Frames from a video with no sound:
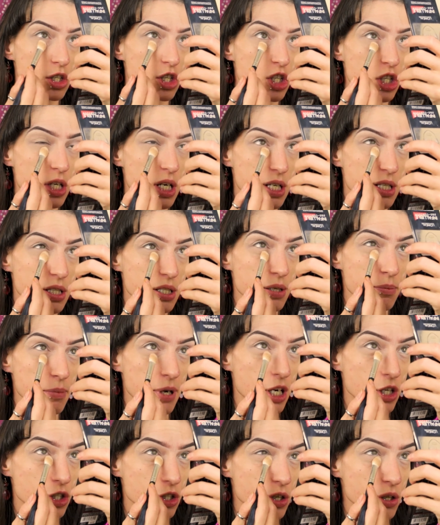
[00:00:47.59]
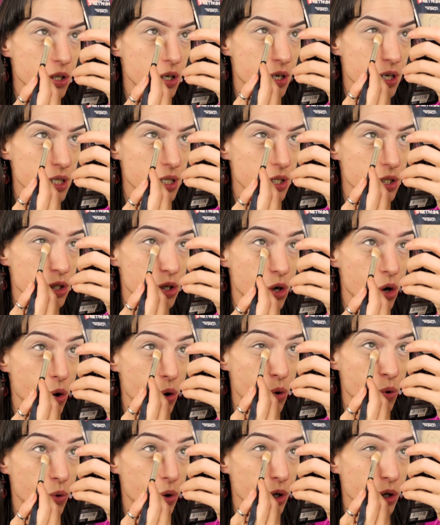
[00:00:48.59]
just to make sure there is
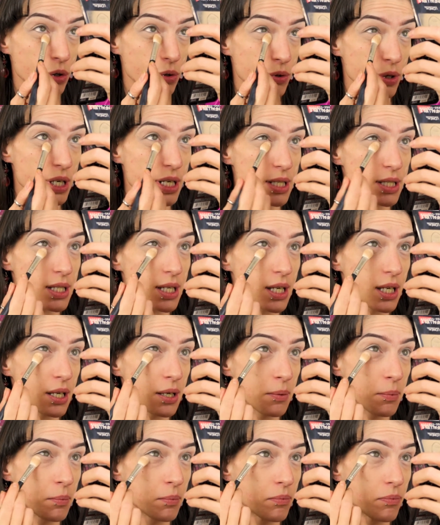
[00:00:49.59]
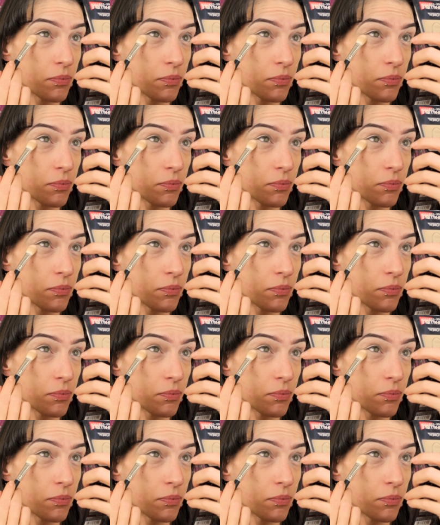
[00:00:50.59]
no creasing.